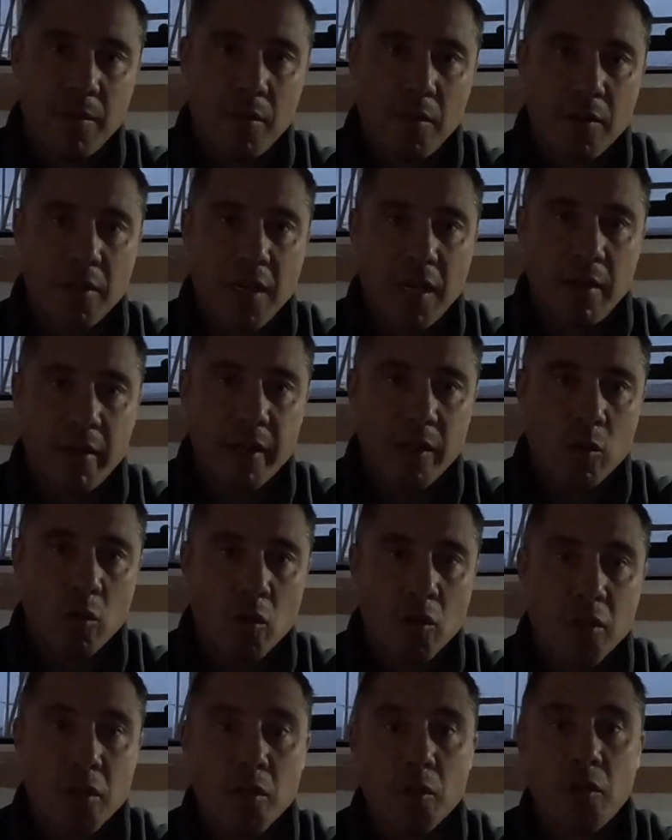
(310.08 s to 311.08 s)
on the direct
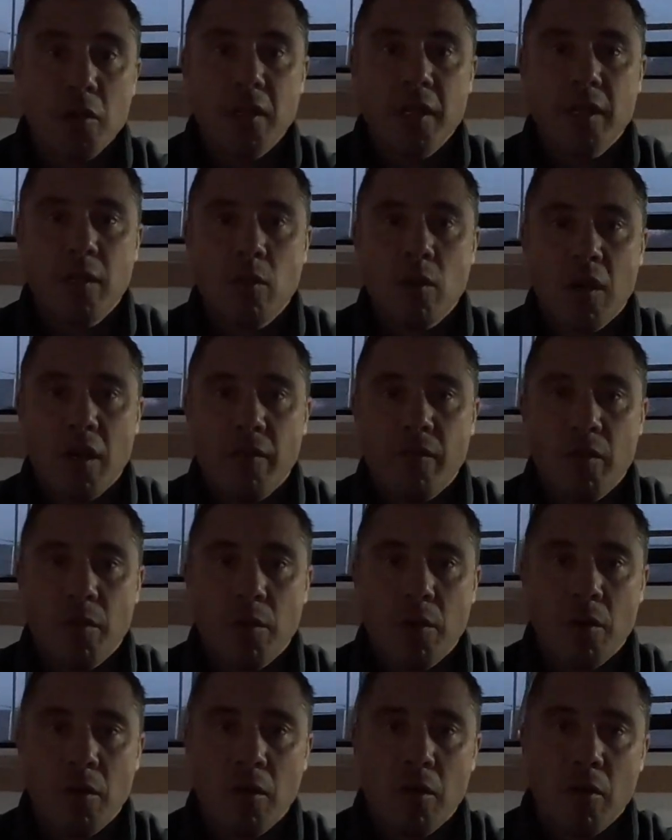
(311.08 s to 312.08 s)
course, so you need to have
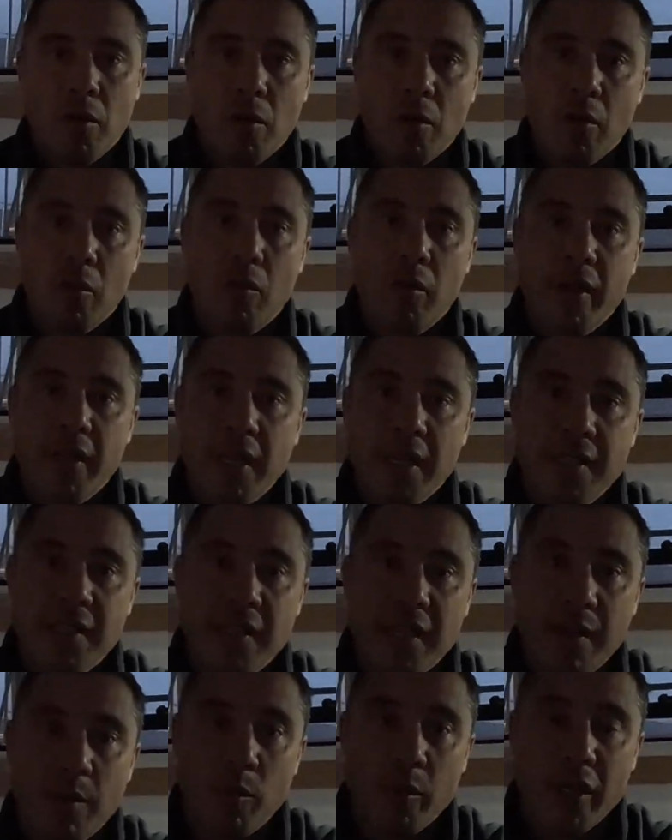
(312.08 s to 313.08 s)
a, a great
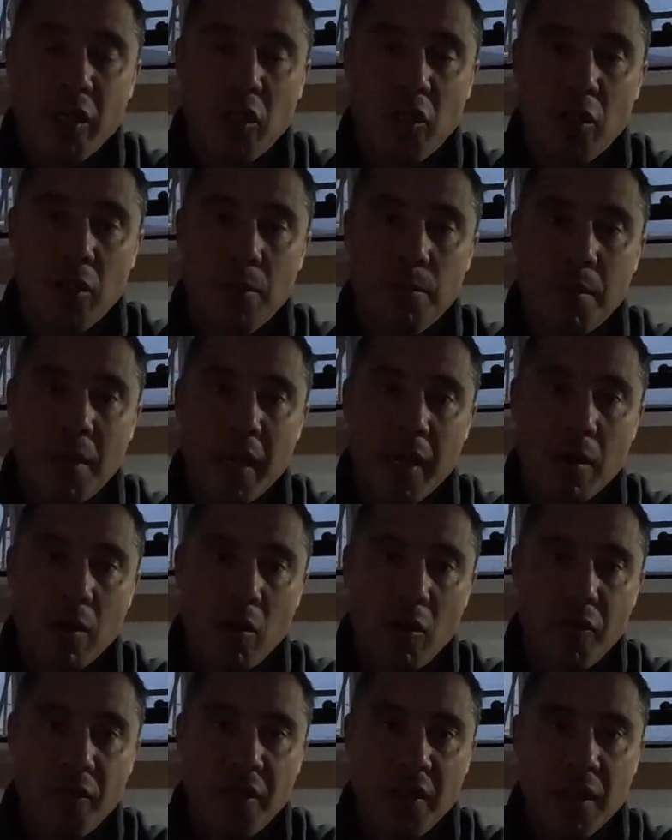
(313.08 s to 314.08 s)
acceleration by
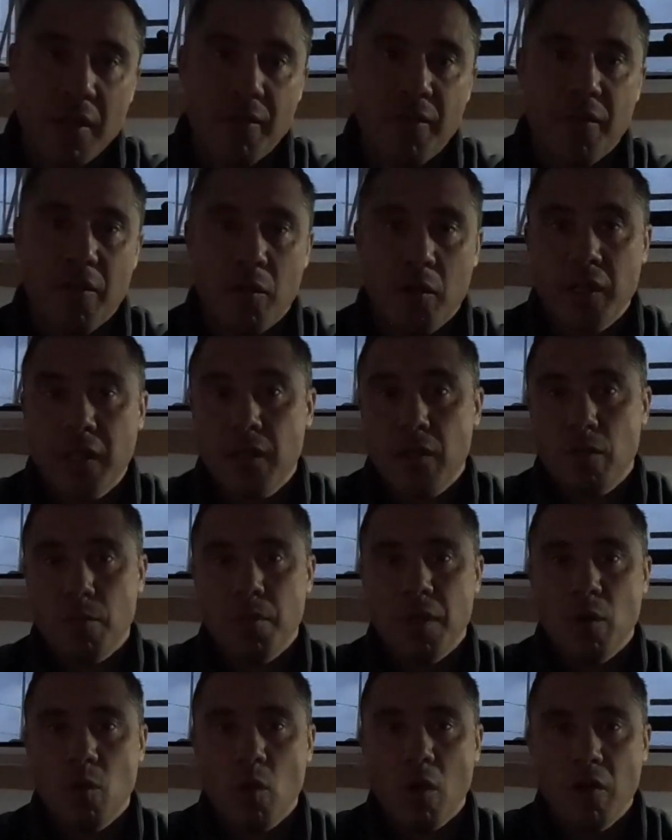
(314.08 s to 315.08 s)
luffing for it to
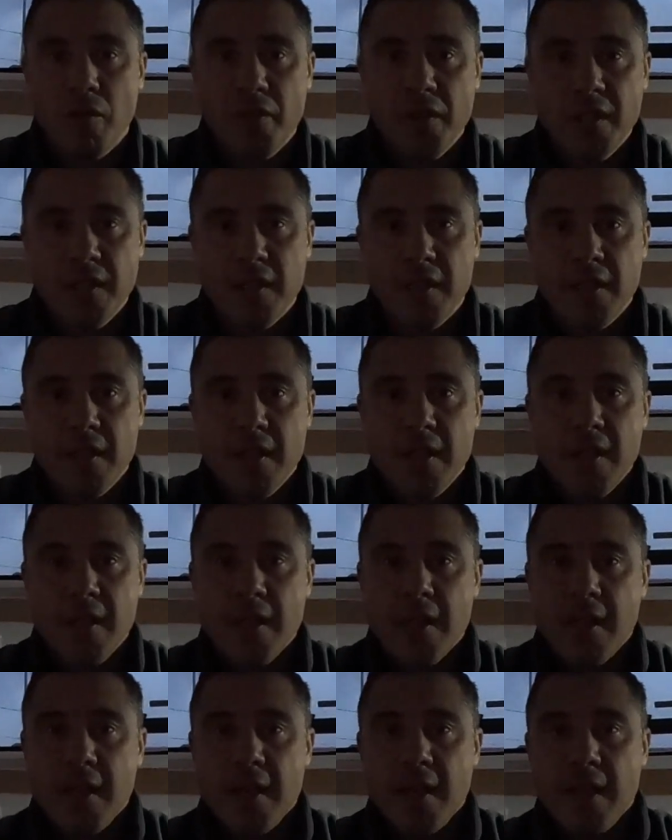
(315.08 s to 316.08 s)
be worth it.
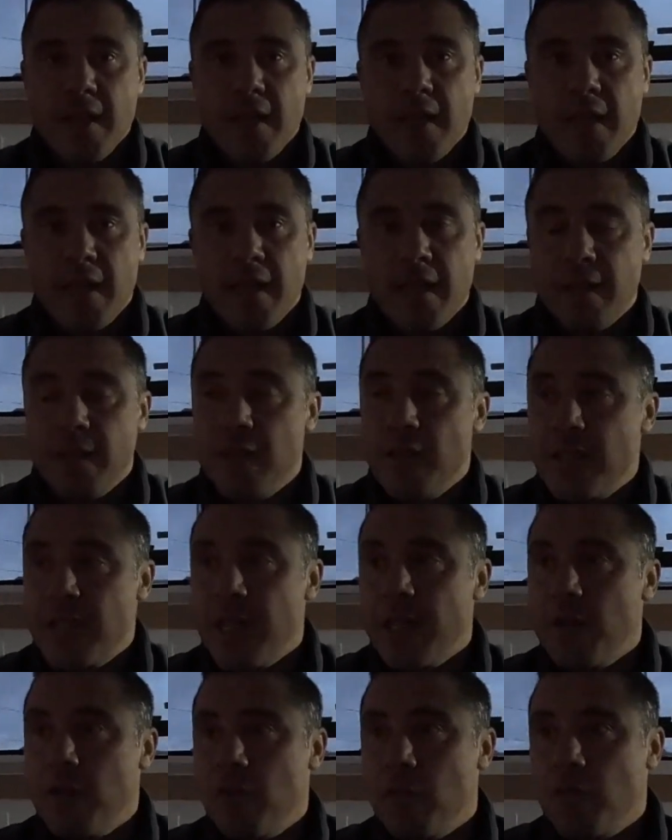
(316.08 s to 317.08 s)
And the
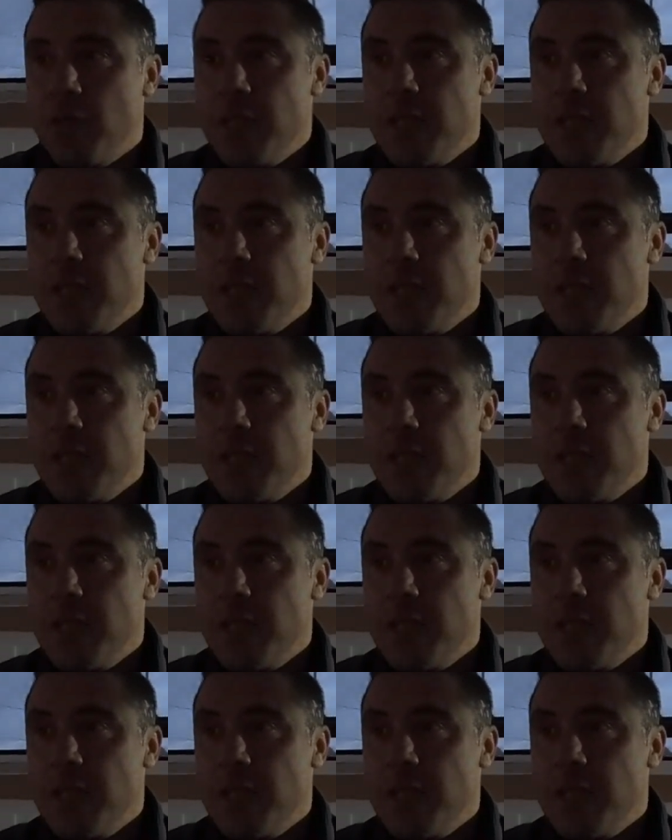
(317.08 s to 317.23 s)
second